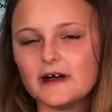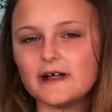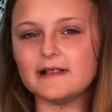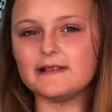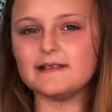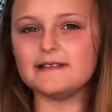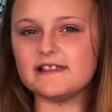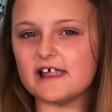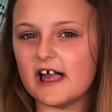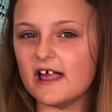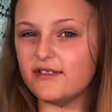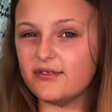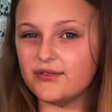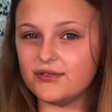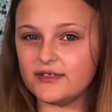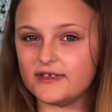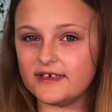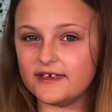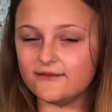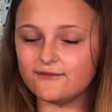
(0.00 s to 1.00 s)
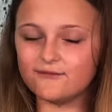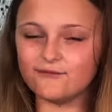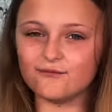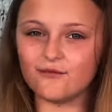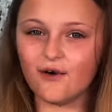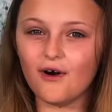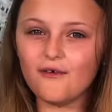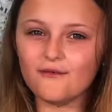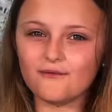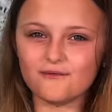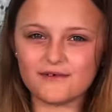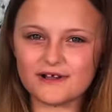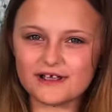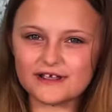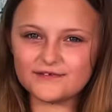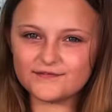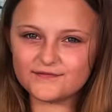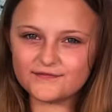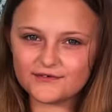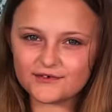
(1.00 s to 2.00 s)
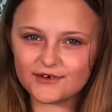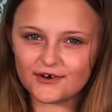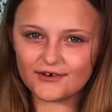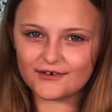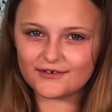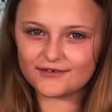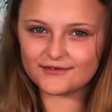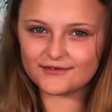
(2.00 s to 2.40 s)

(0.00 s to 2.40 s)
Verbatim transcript: Let's see what we've got.